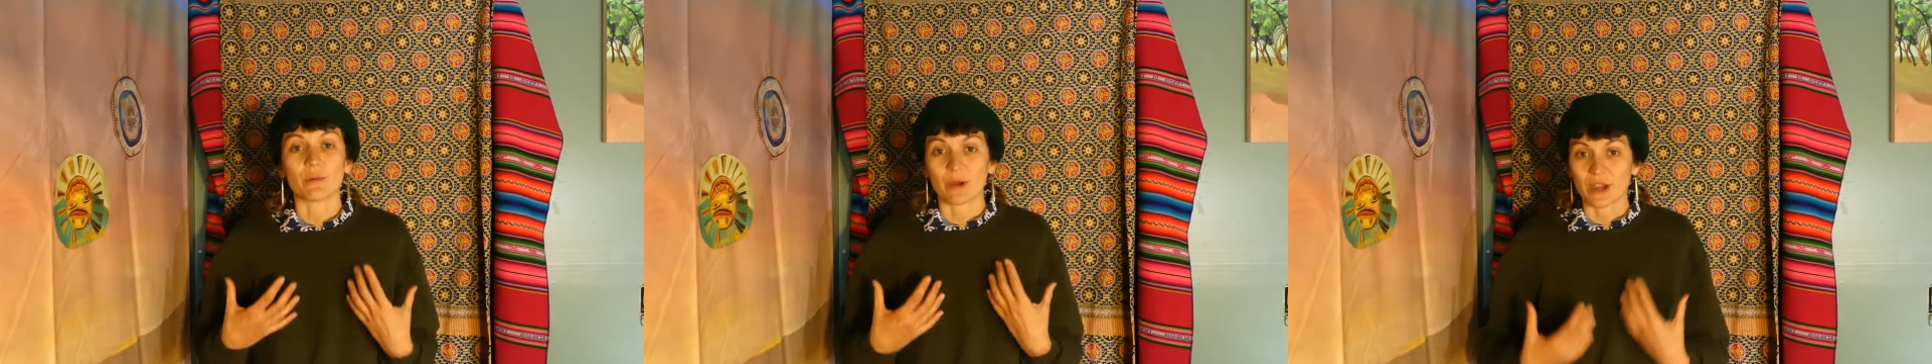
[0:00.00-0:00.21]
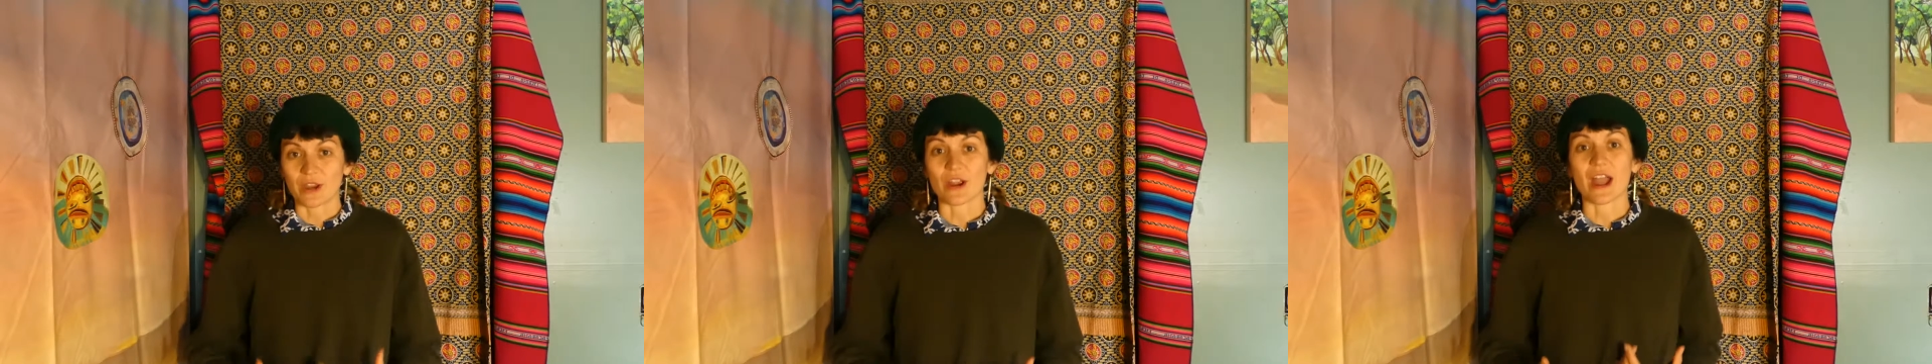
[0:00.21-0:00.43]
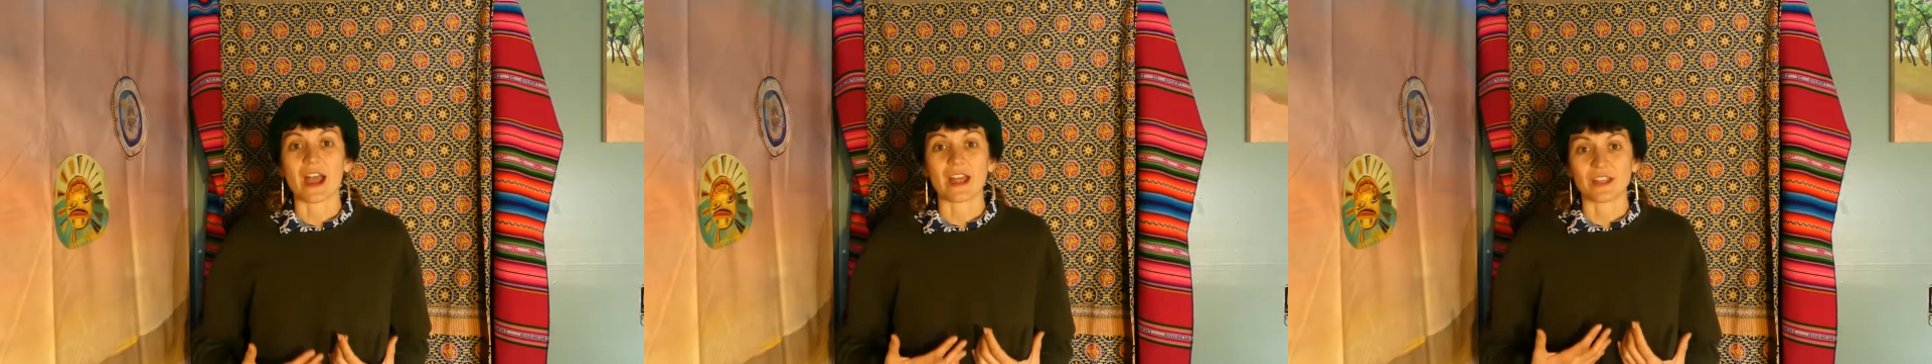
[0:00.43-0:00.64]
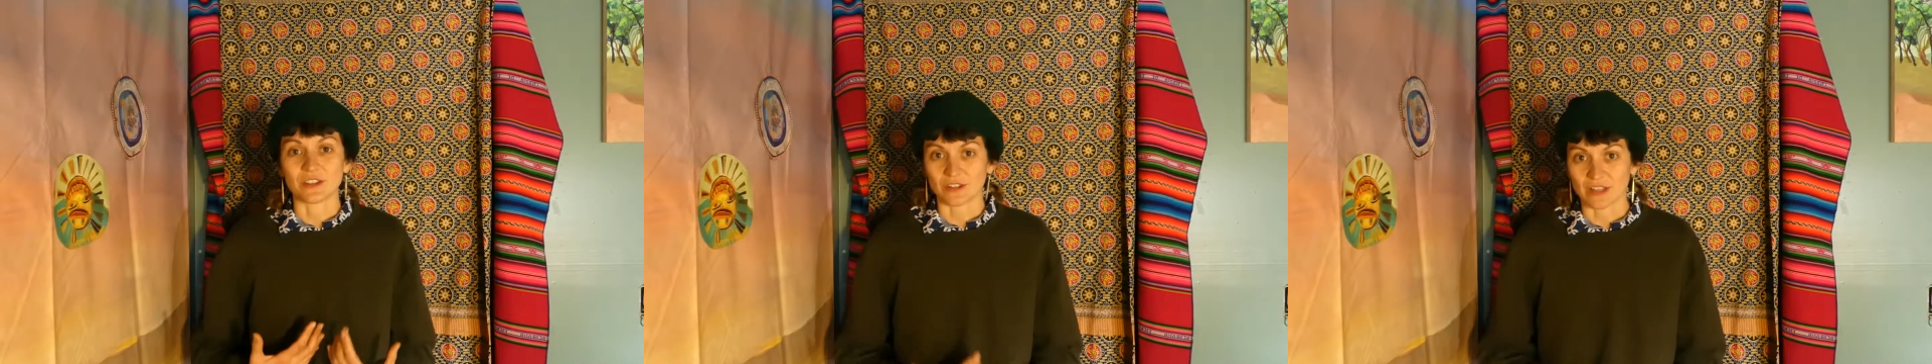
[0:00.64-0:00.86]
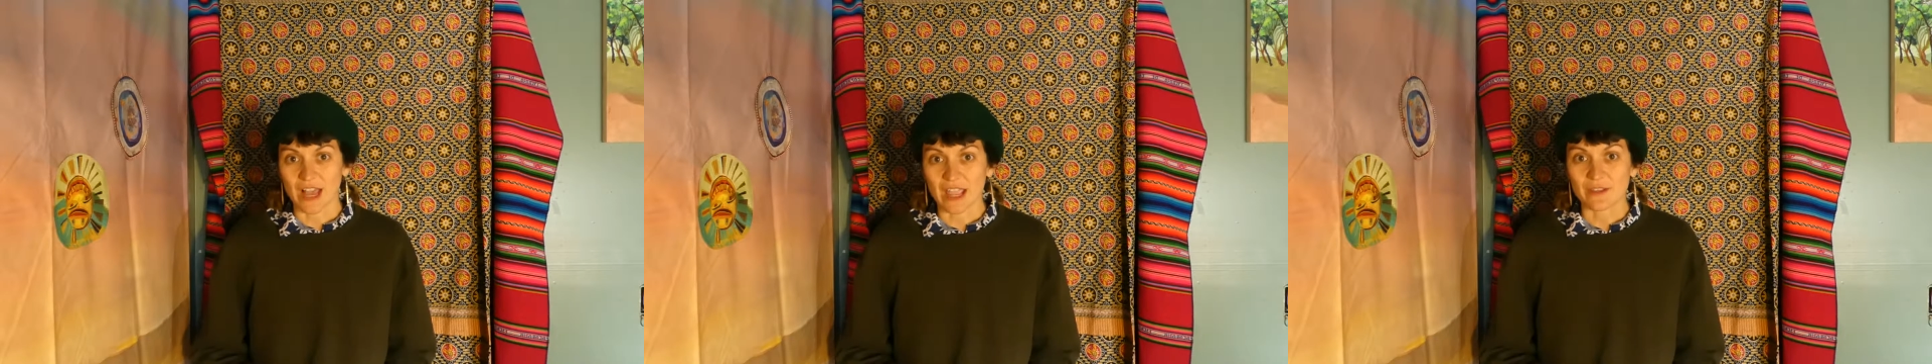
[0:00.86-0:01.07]
where you're at in
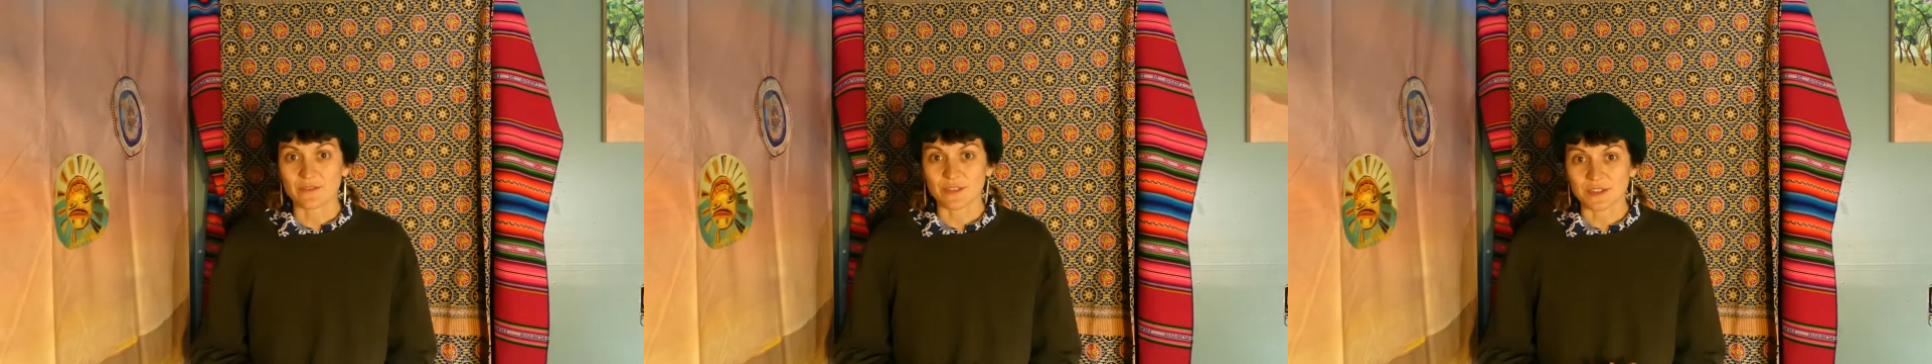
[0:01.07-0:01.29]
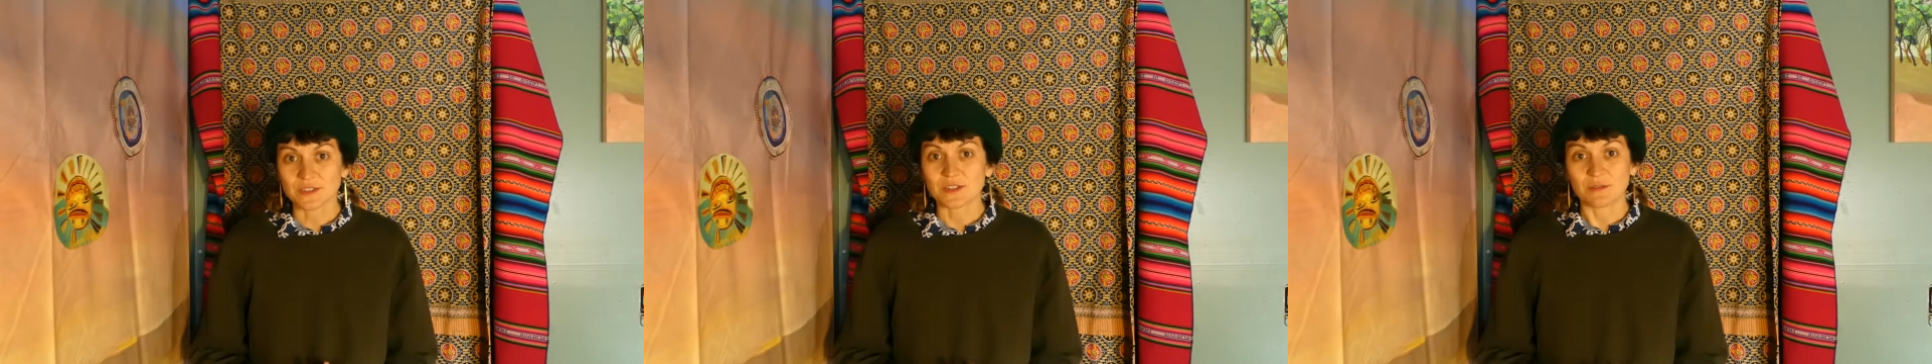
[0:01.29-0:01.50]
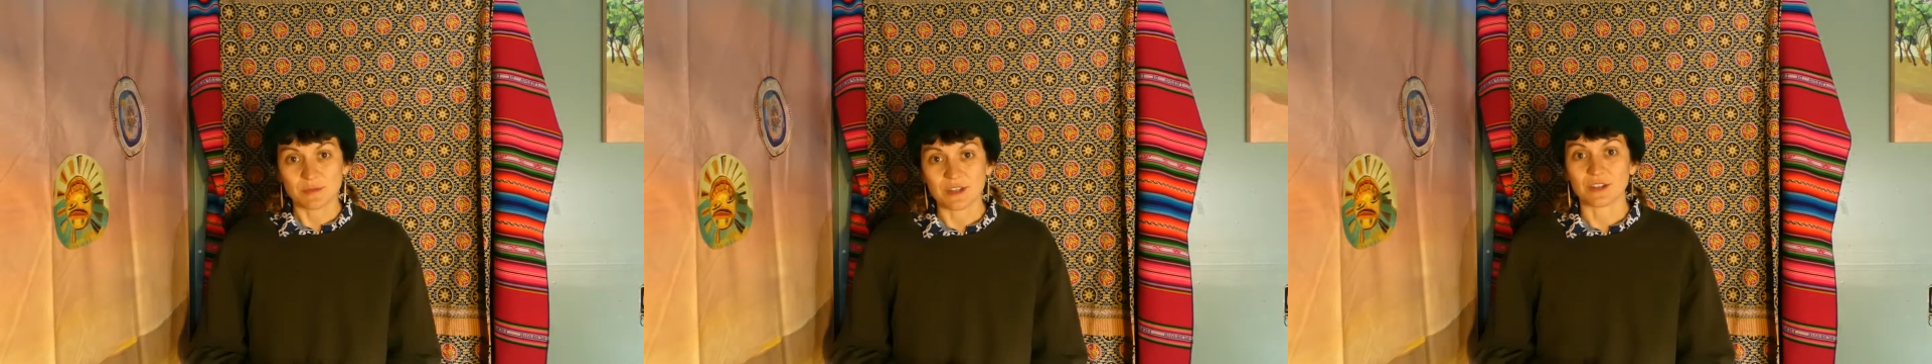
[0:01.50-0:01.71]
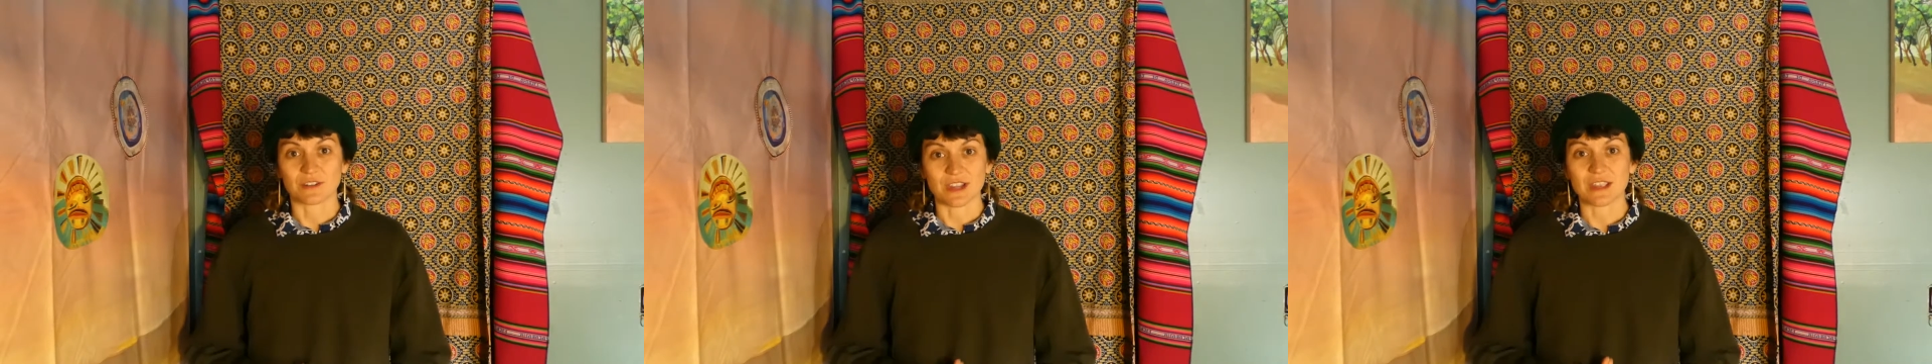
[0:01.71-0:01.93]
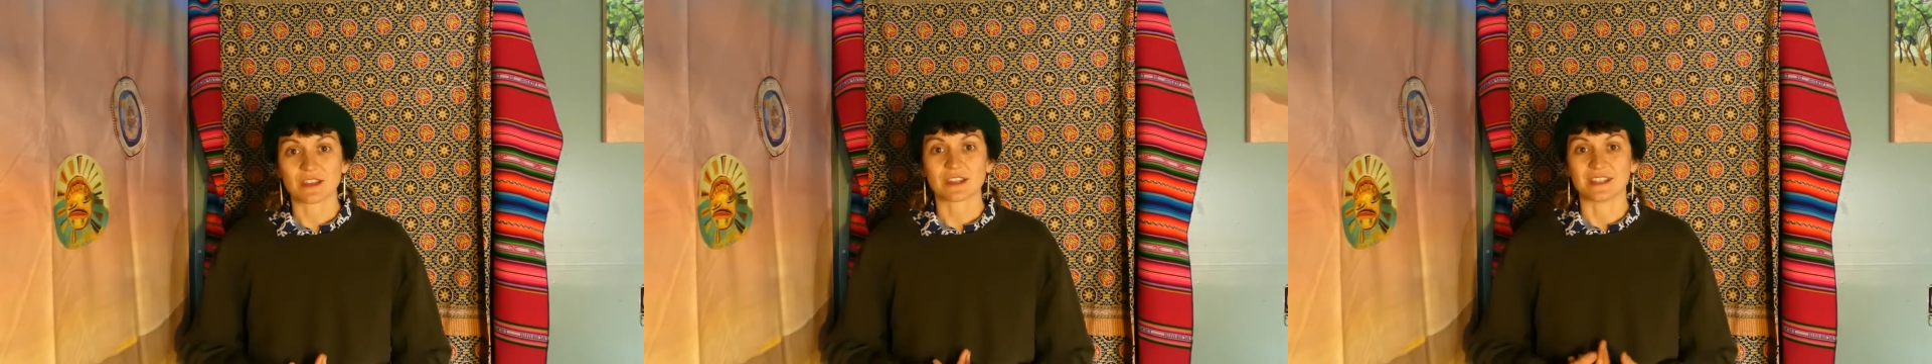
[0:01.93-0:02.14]
your life, this could be a
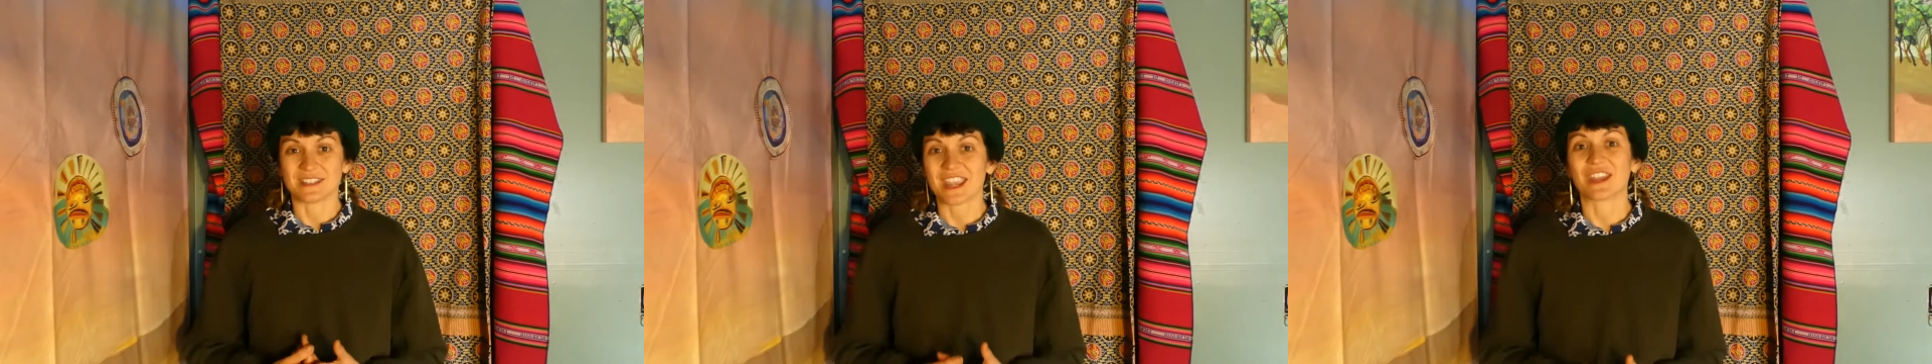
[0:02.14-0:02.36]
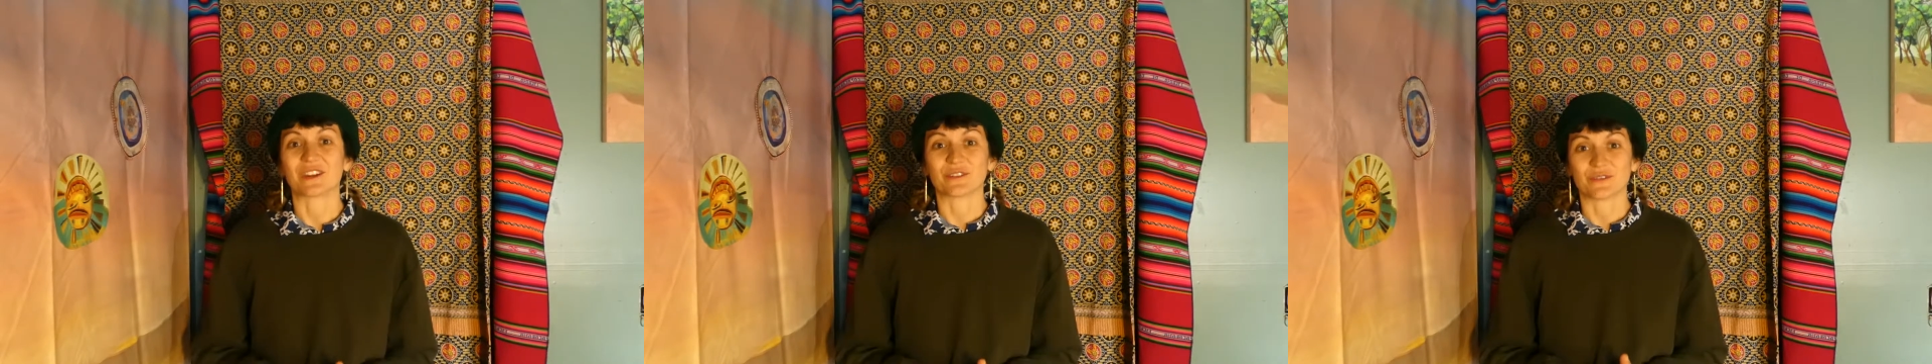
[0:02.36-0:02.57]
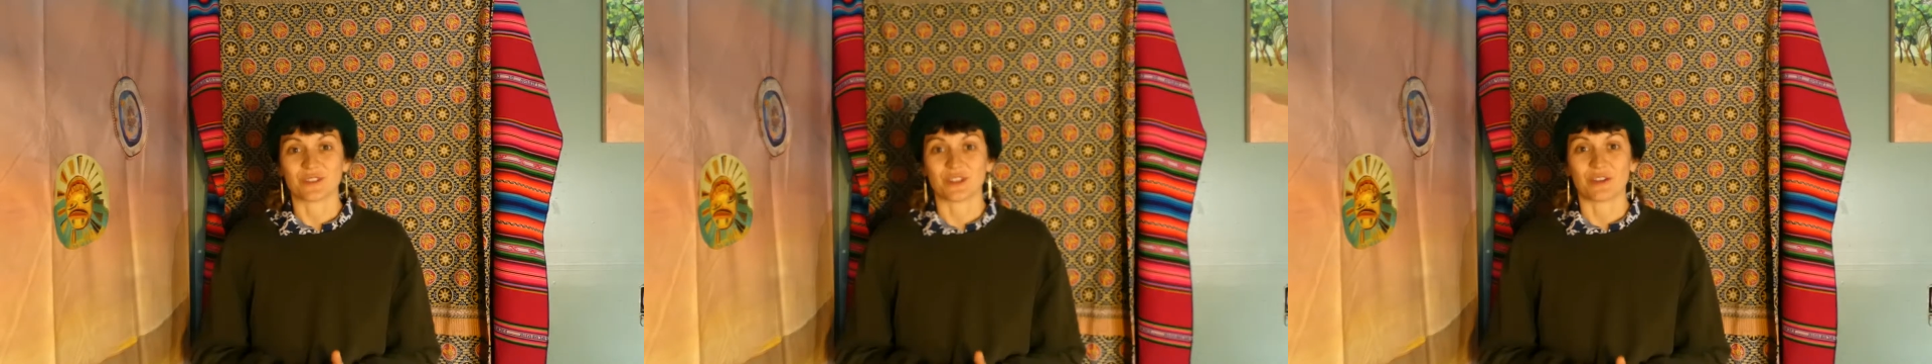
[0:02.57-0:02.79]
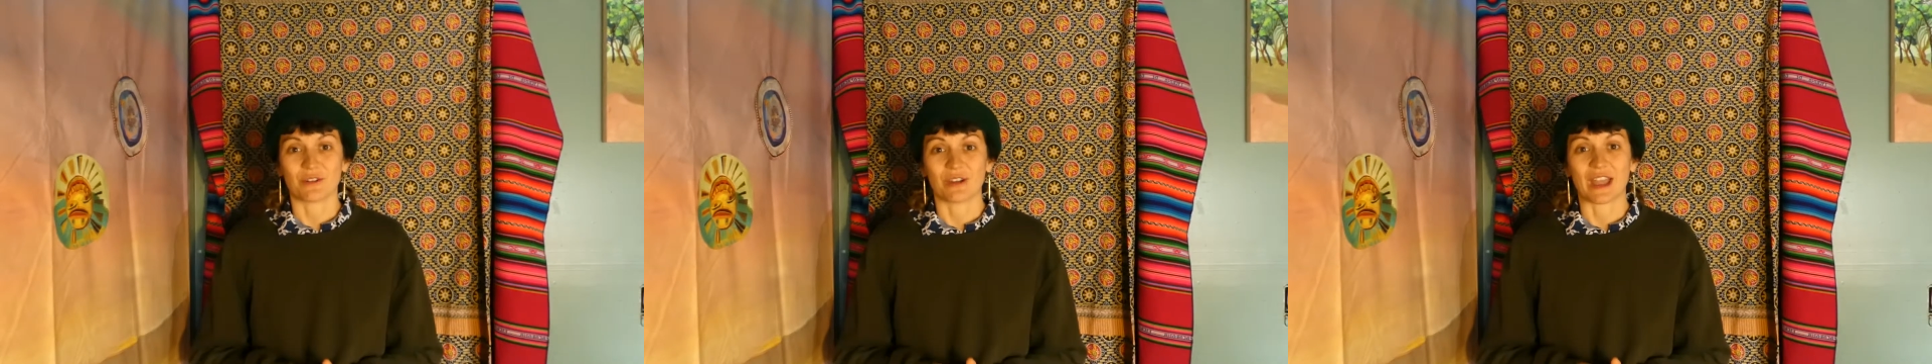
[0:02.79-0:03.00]
great container for you,